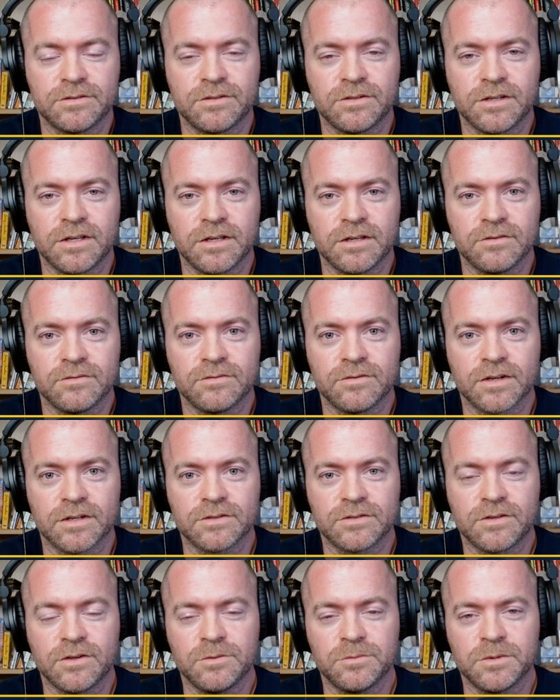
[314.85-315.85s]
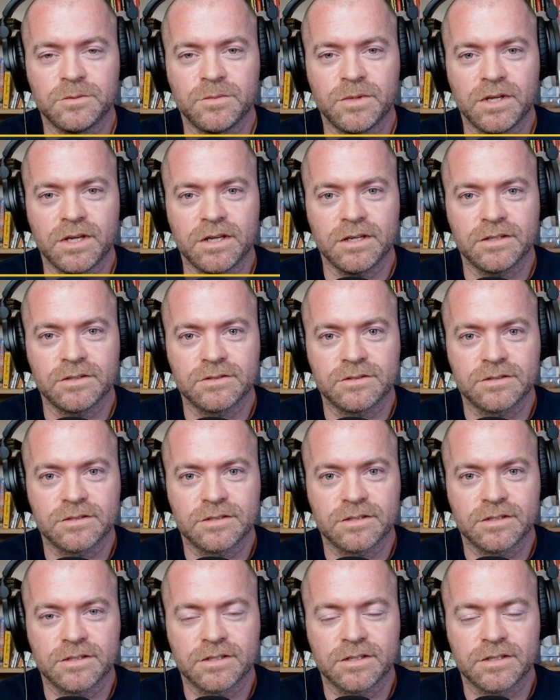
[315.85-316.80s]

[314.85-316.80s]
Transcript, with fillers: to give us human beings